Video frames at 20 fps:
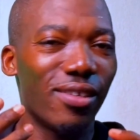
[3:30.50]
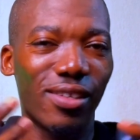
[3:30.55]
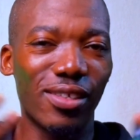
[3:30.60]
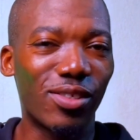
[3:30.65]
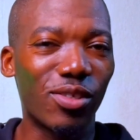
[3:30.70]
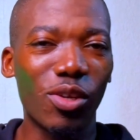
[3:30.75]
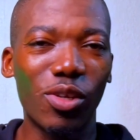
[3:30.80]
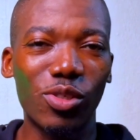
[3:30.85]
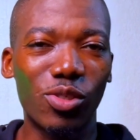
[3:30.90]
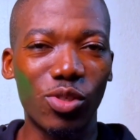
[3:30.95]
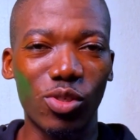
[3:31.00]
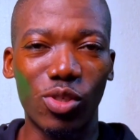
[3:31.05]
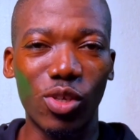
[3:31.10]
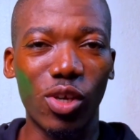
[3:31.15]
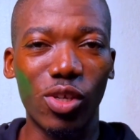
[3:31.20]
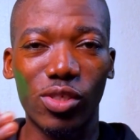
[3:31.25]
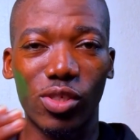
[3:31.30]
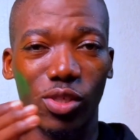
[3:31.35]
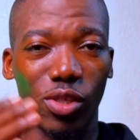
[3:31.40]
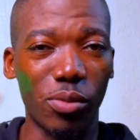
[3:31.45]
it's going to
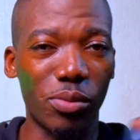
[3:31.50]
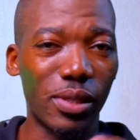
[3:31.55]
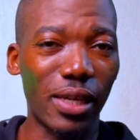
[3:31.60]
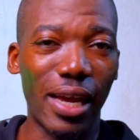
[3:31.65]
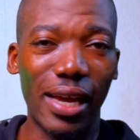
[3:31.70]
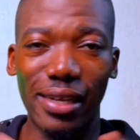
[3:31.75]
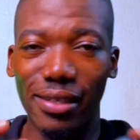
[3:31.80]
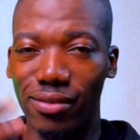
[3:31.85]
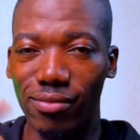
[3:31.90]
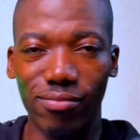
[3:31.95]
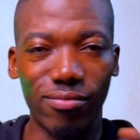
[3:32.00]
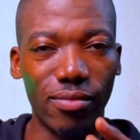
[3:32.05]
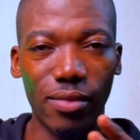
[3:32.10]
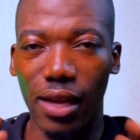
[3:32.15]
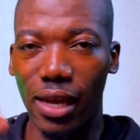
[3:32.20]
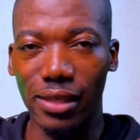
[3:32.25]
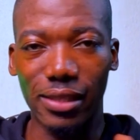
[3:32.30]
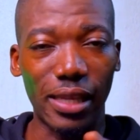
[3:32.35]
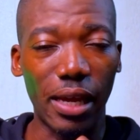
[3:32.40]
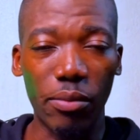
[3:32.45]
just subside
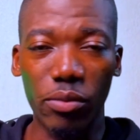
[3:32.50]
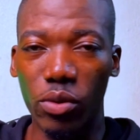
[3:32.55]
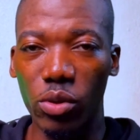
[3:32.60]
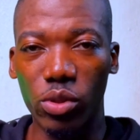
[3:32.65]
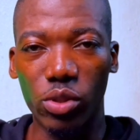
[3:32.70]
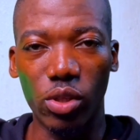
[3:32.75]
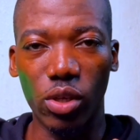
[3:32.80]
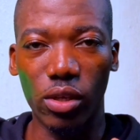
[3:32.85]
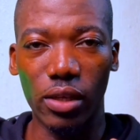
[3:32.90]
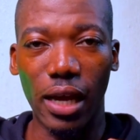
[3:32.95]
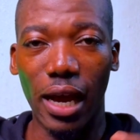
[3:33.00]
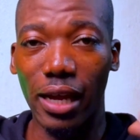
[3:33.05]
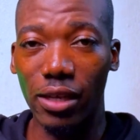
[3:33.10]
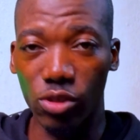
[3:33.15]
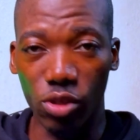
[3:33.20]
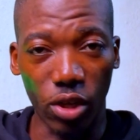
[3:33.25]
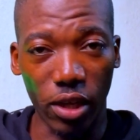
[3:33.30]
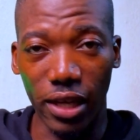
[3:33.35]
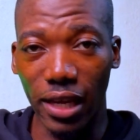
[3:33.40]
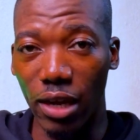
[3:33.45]
as time goes on and
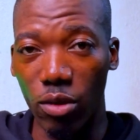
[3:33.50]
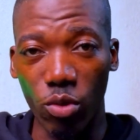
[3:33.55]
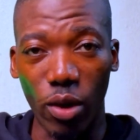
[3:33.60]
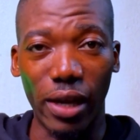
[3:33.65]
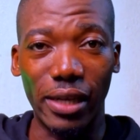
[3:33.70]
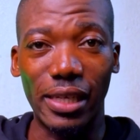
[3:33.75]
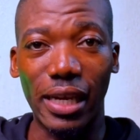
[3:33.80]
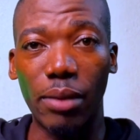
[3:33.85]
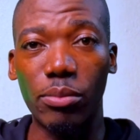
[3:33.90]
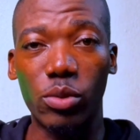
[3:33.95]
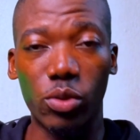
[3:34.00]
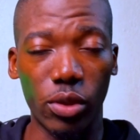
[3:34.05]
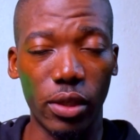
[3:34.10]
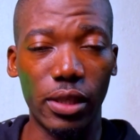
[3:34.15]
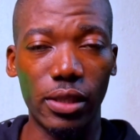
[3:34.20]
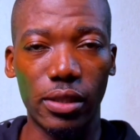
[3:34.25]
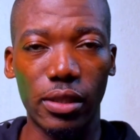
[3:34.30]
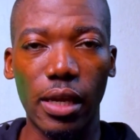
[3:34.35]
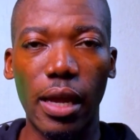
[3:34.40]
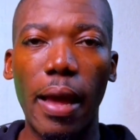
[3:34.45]
your hair will adapt to
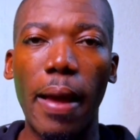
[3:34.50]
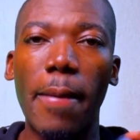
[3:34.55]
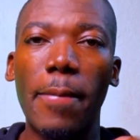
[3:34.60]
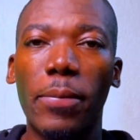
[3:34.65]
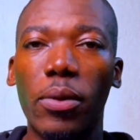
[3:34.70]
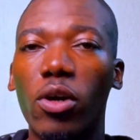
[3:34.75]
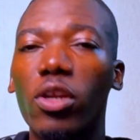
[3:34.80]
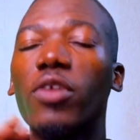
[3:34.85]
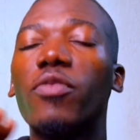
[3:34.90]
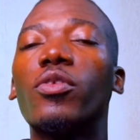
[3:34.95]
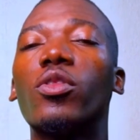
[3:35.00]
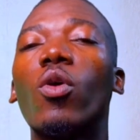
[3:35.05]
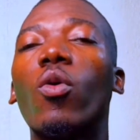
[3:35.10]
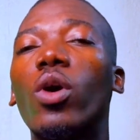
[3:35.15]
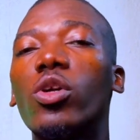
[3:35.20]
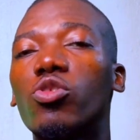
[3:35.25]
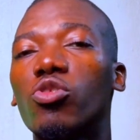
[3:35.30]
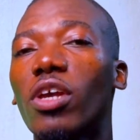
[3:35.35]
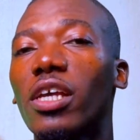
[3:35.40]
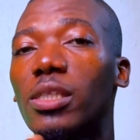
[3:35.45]
it. But if you don't
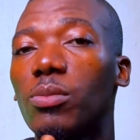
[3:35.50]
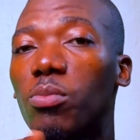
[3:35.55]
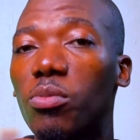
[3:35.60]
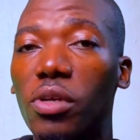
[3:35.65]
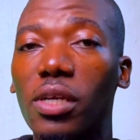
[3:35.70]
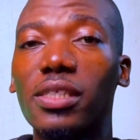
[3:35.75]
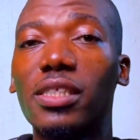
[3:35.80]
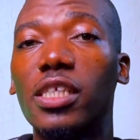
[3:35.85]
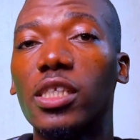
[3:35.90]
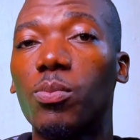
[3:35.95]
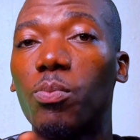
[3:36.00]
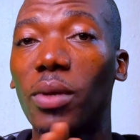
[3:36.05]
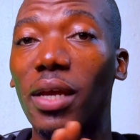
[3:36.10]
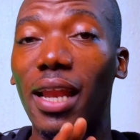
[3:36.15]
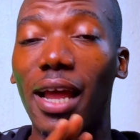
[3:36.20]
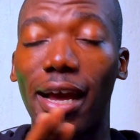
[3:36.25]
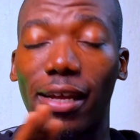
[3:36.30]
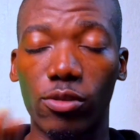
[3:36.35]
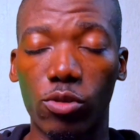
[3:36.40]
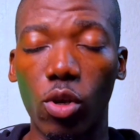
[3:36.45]
want to experience this pain
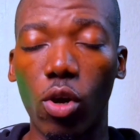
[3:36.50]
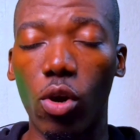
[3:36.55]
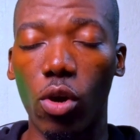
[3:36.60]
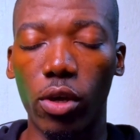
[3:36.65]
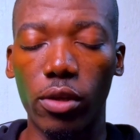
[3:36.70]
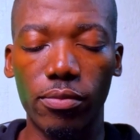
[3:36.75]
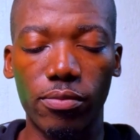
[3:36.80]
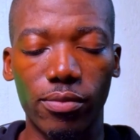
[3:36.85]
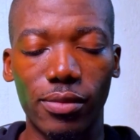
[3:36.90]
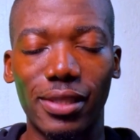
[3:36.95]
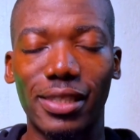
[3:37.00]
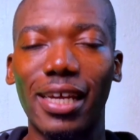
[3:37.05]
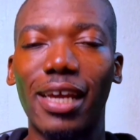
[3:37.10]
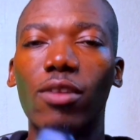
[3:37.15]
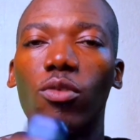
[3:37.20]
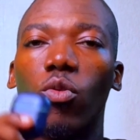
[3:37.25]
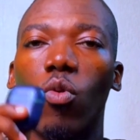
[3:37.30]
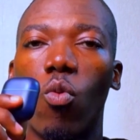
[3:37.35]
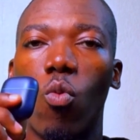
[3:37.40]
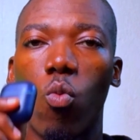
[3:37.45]
at all,
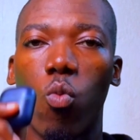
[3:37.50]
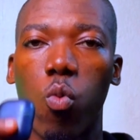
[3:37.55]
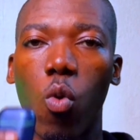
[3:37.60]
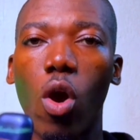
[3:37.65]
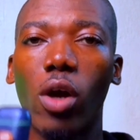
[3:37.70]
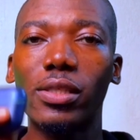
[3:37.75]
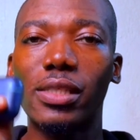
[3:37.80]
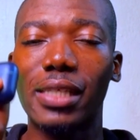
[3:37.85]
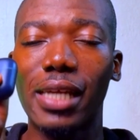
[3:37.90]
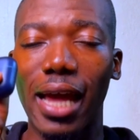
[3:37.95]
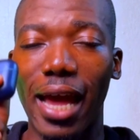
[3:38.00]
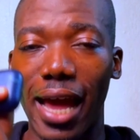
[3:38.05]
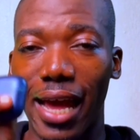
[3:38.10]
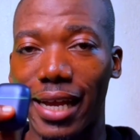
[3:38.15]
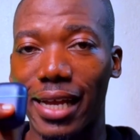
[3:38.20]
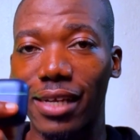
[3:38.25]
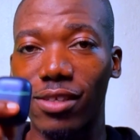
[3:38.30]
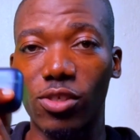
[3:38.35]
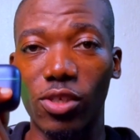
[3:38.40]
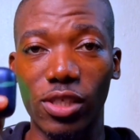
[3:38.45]
then what
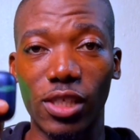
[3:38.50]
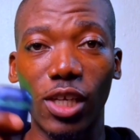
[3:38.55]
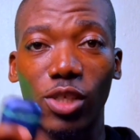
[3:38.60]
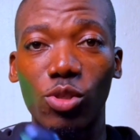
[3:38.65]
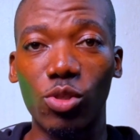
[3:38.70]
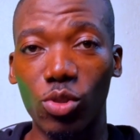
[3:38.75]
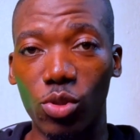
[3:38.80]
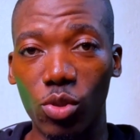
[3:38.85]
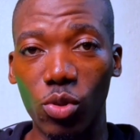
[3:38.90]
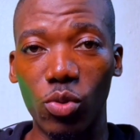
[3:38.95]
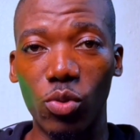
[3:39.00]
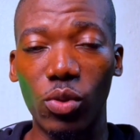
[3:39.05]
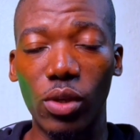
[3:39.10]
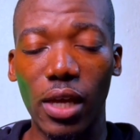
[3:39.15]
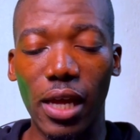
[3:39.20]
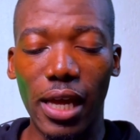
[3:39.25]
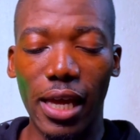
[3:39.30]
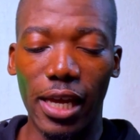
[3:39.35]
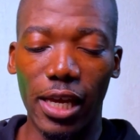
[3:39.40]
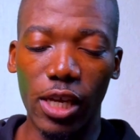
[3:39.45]
I can suggest to do
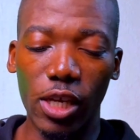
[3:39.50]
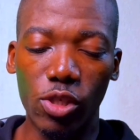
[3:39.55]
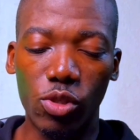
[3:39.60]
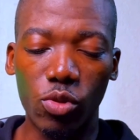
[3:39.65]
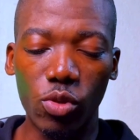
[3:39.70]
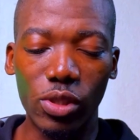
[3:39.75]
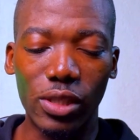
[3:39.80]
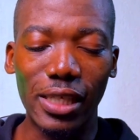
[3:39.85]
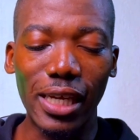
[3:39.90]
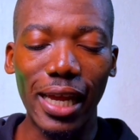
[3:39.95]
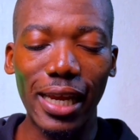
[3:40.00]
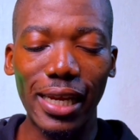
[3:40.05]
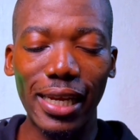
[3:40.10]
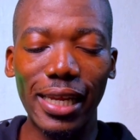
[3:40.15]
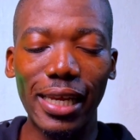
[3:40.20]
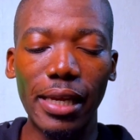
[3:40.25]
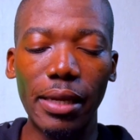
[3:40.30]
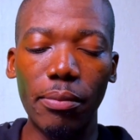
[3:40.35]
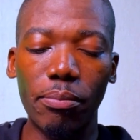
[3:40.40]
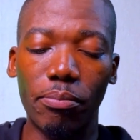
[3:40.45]
is to
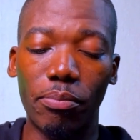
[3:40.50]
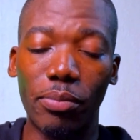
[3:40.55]
gently